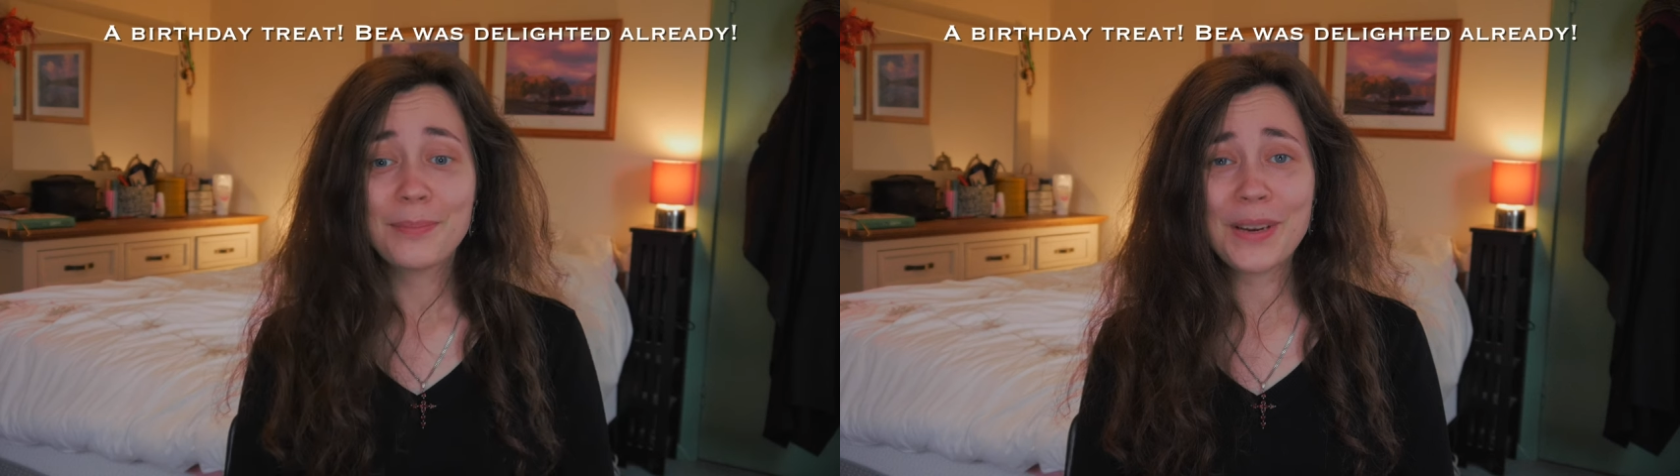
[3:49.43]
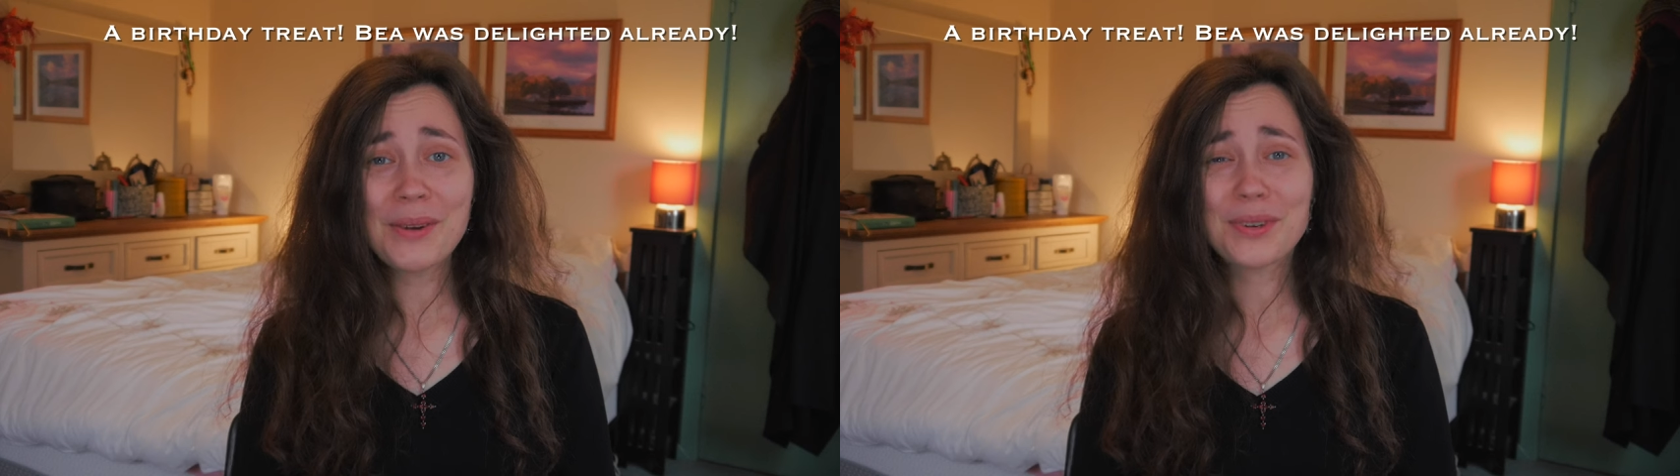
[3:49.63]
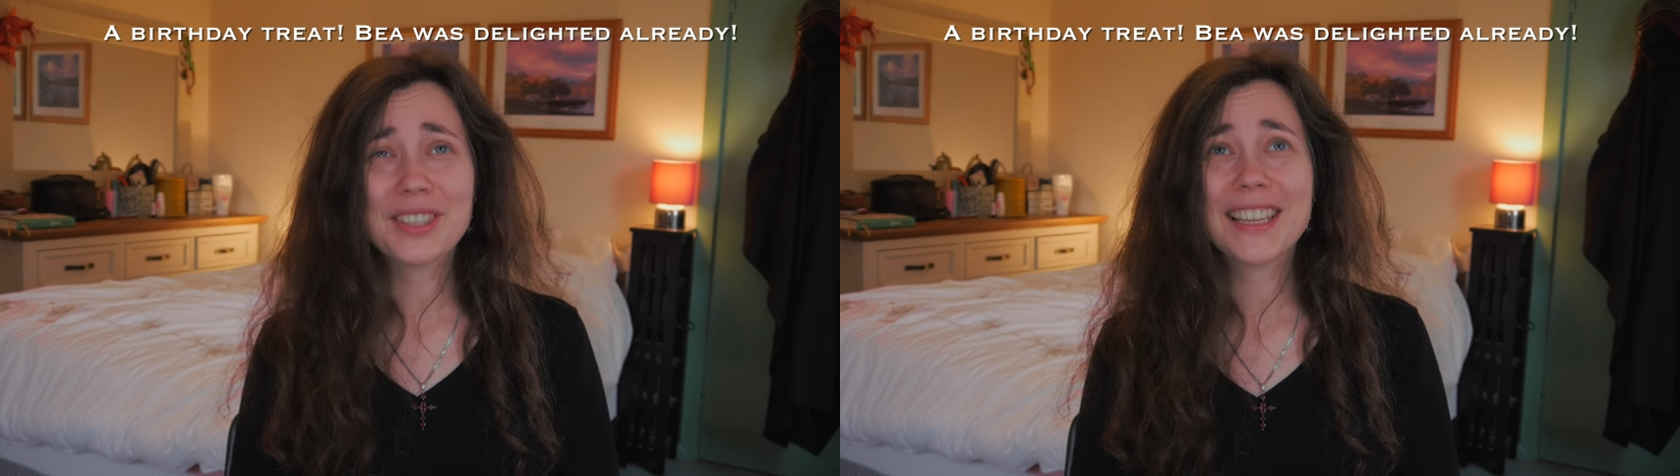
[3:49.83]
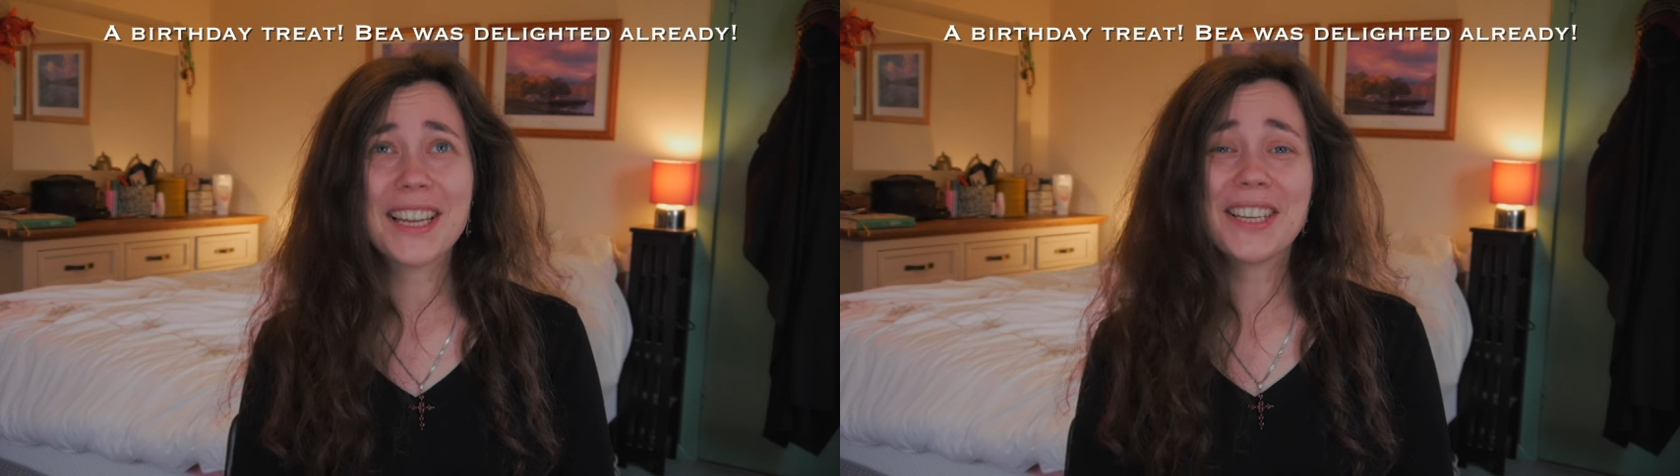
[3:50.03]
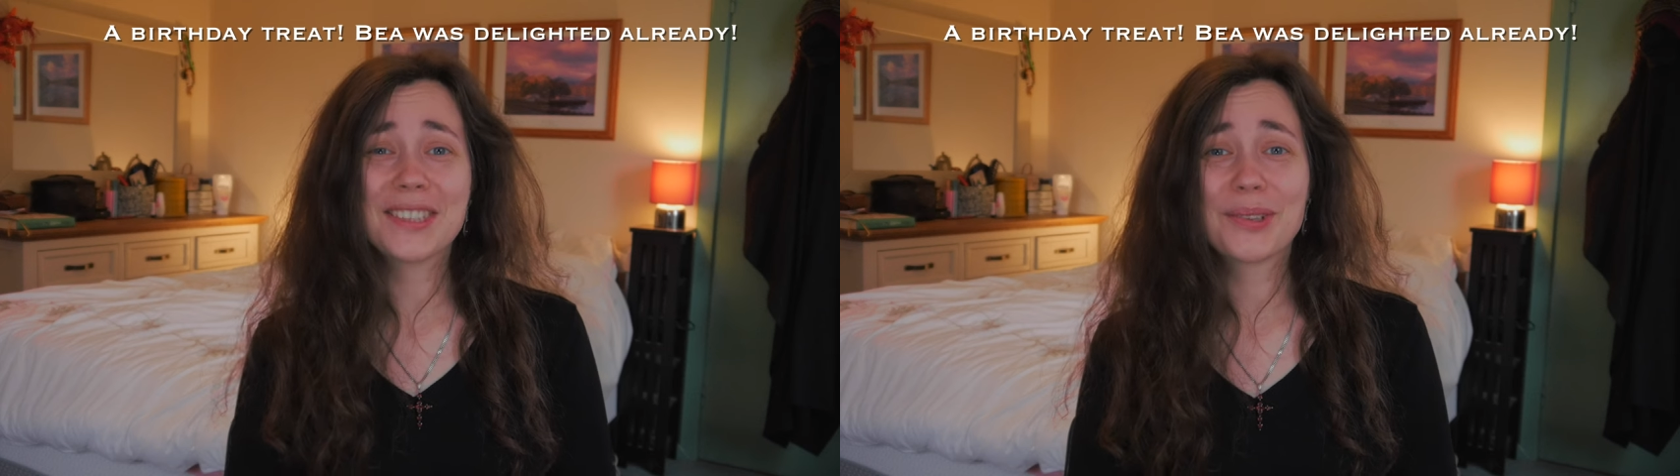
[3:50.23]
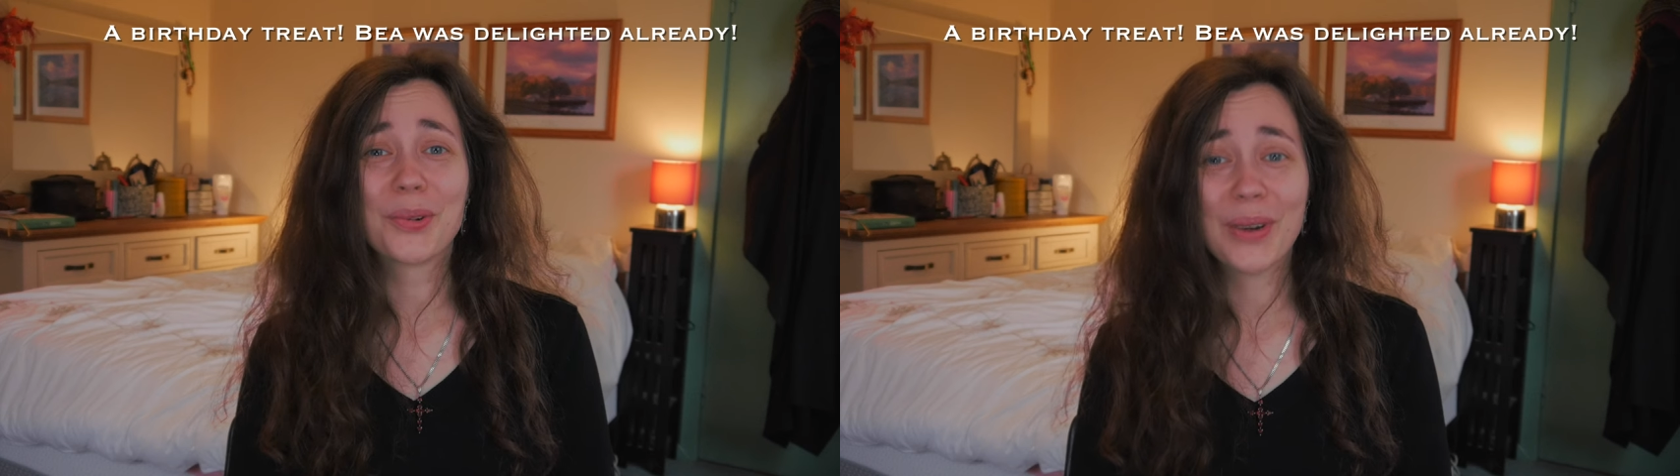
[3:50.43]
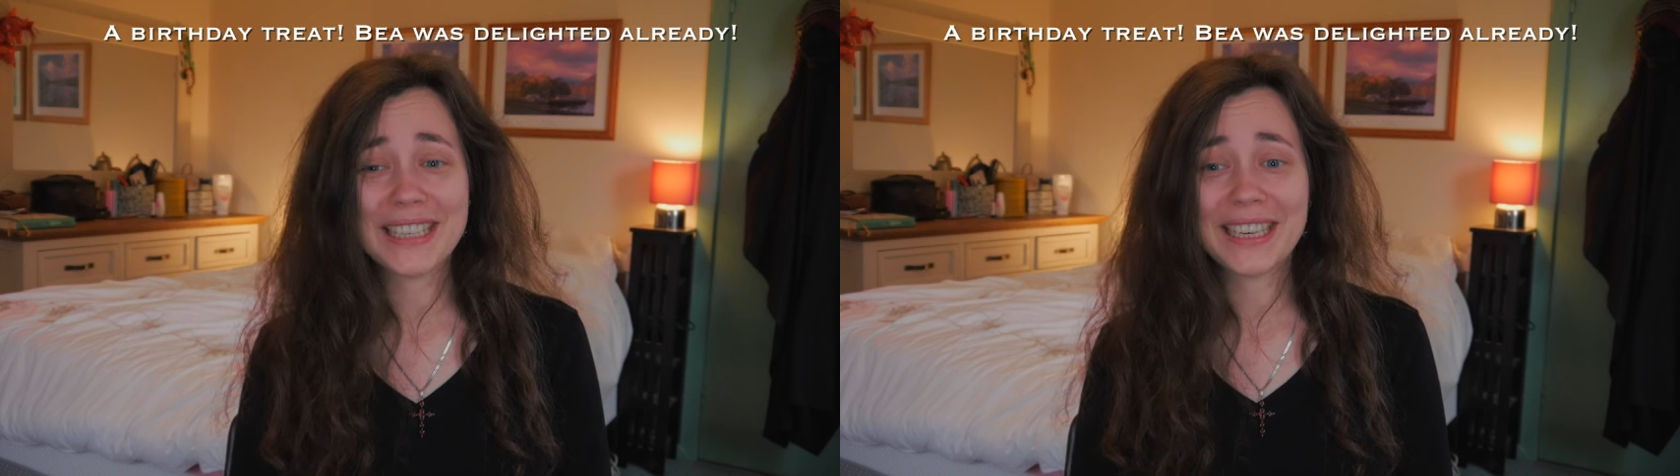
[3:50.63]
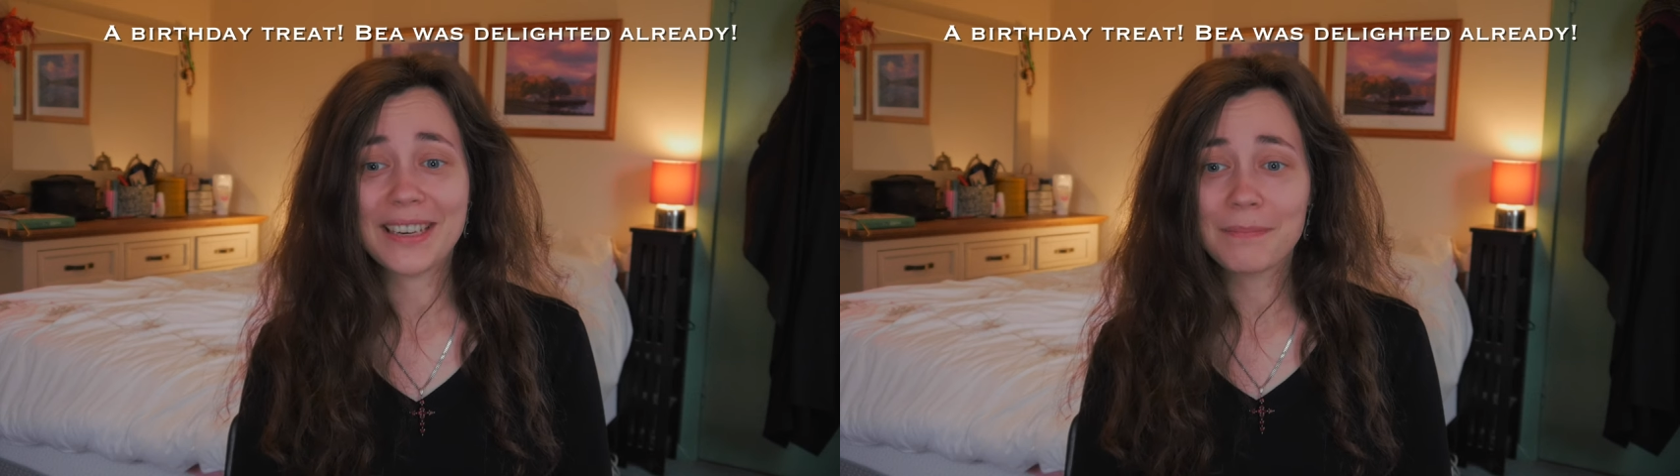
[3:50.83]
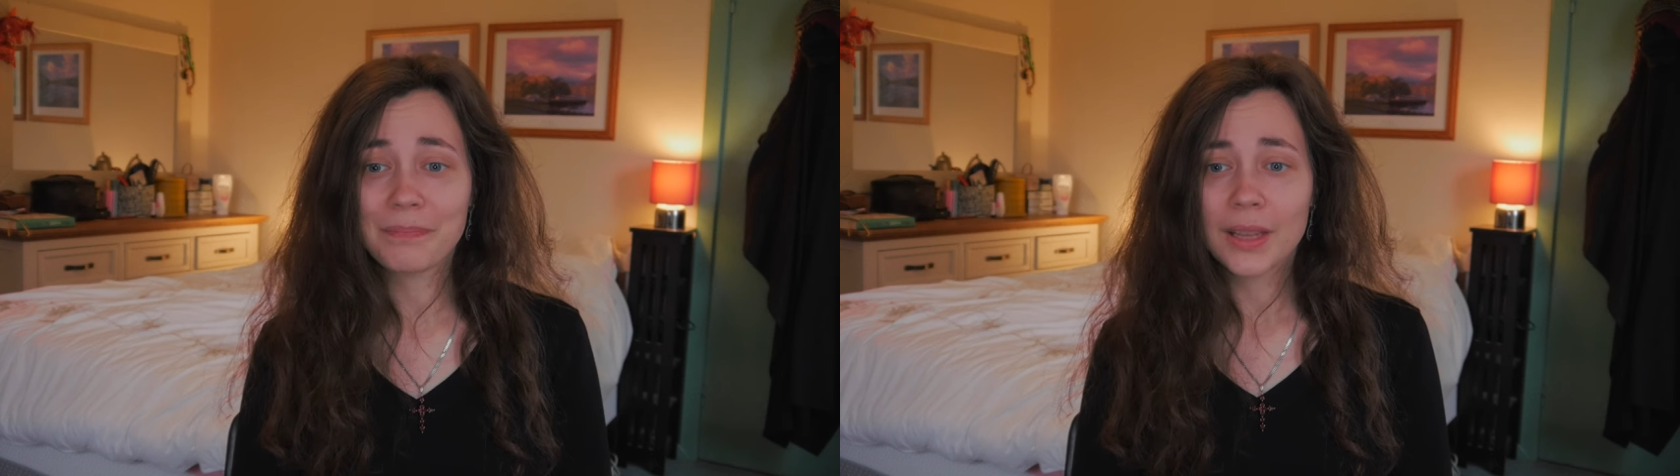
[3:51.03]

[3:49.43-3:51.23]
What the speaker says: Bee was delighted already.